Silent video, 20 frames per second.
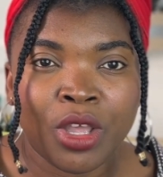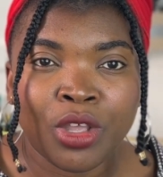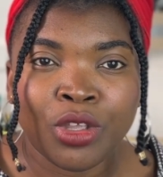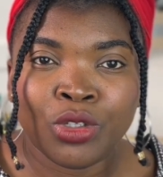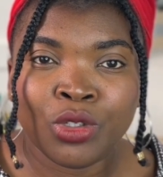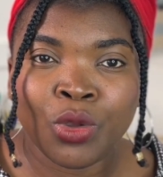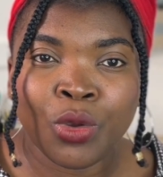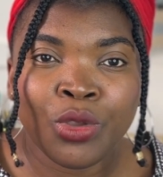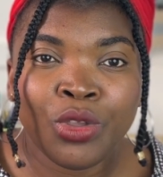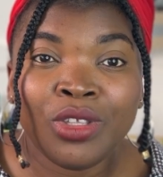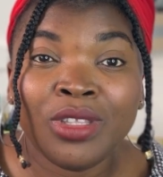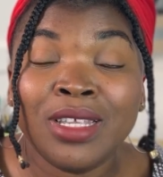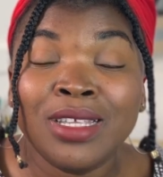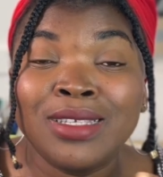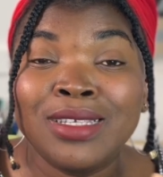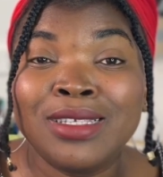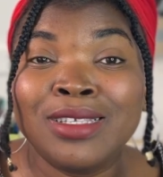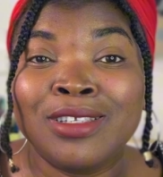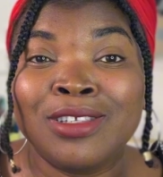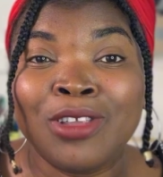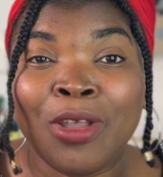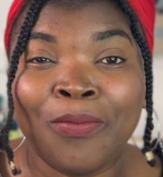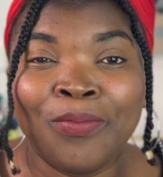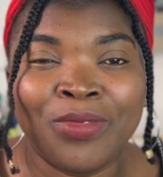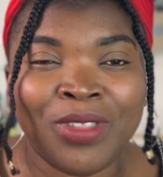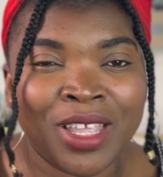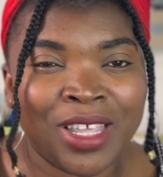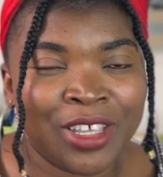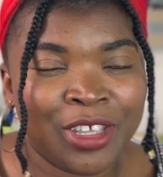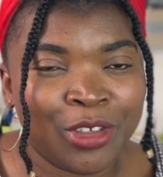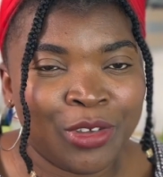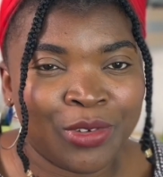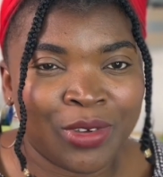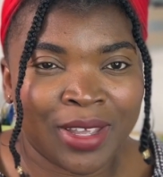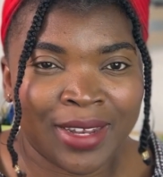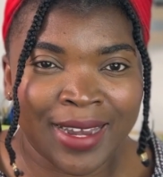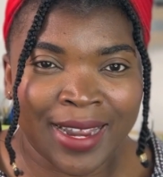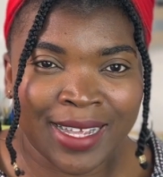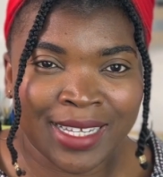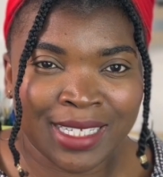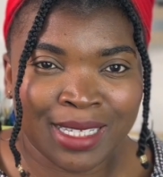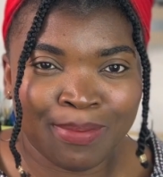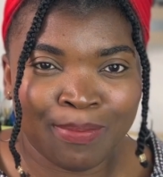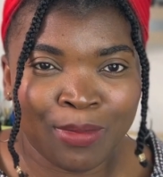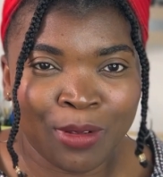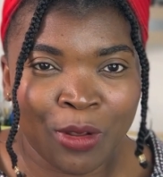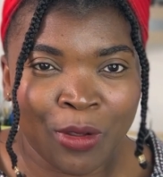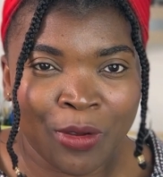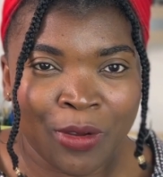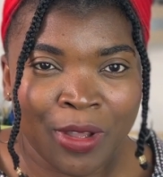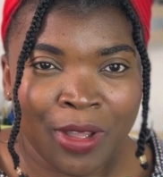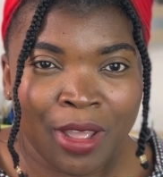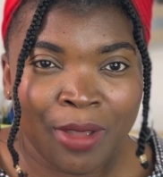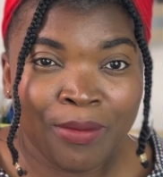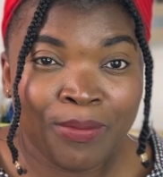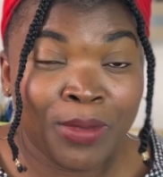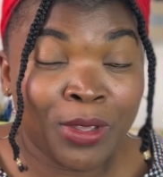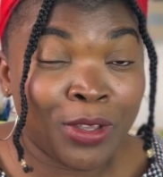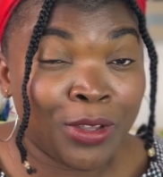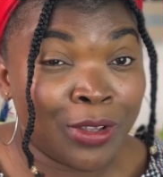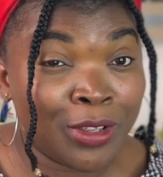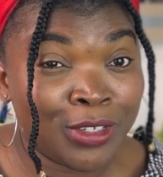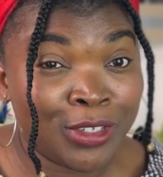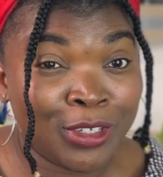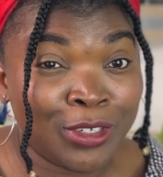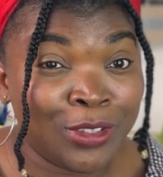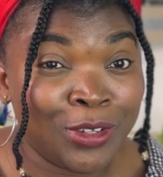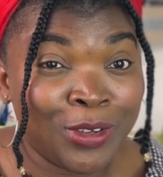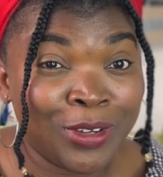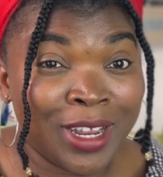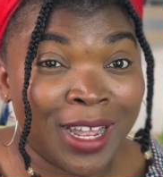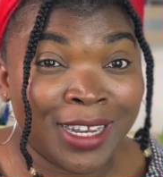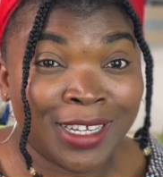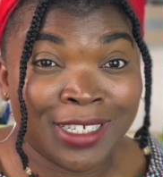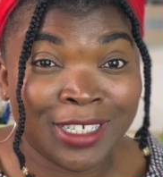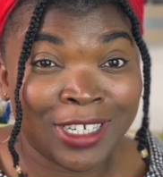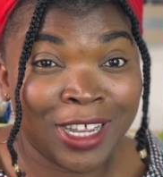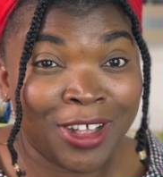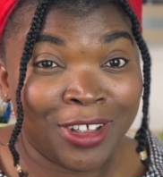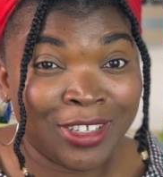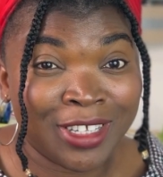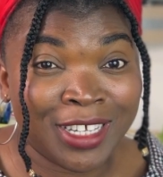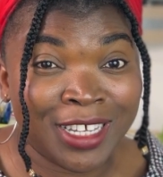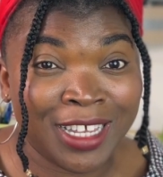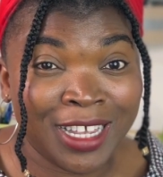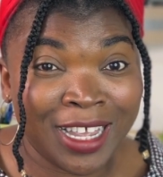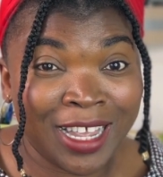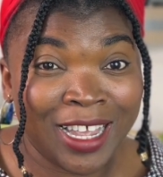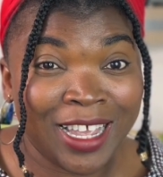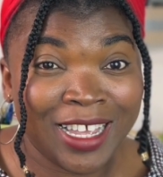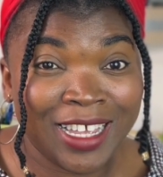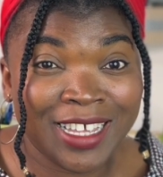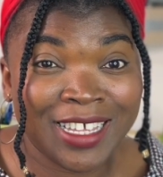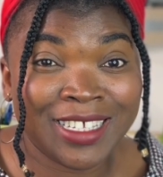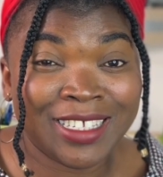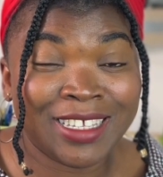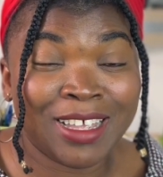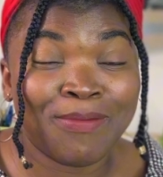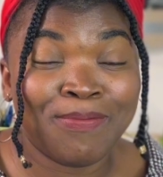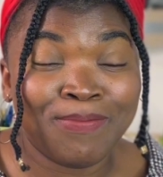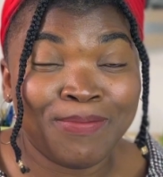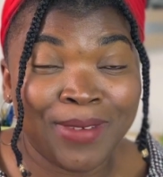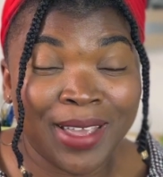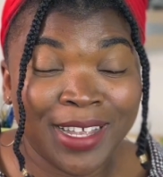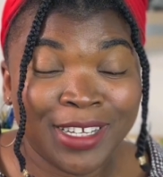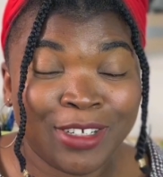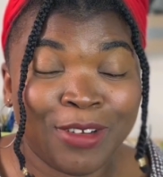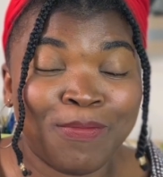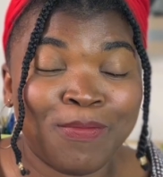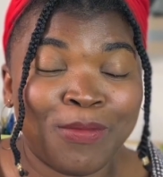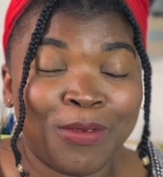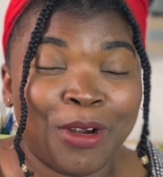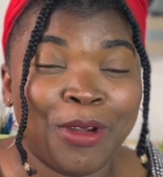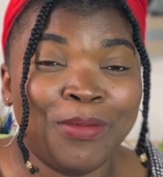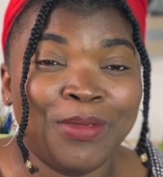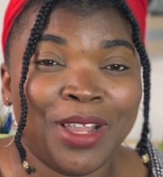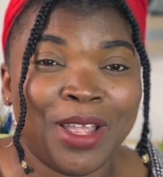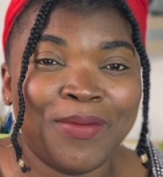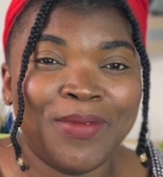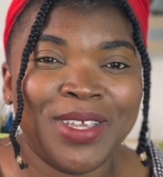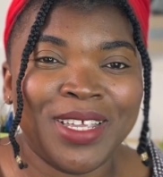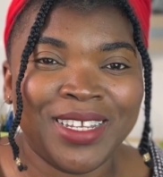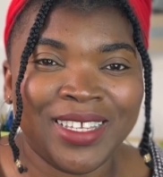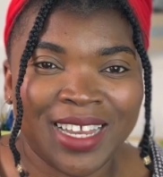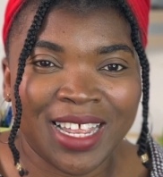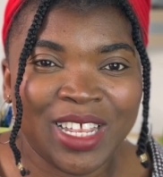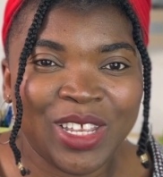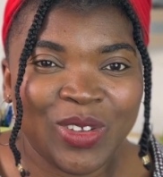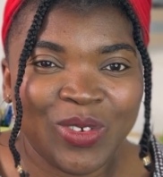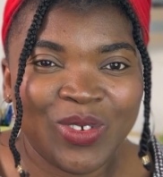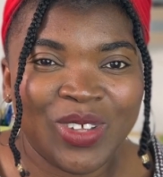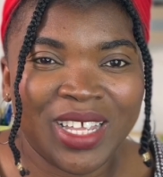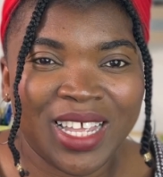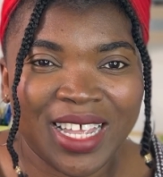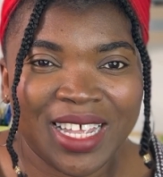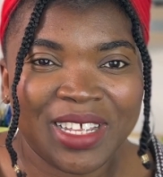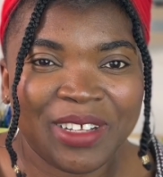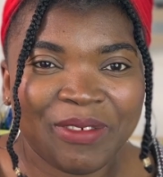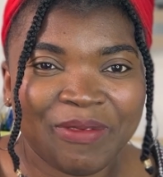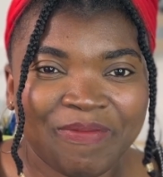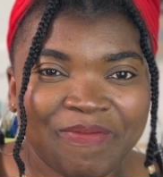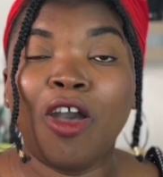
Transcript: So this is something you can explore because you know that childcare is a major problem in U K.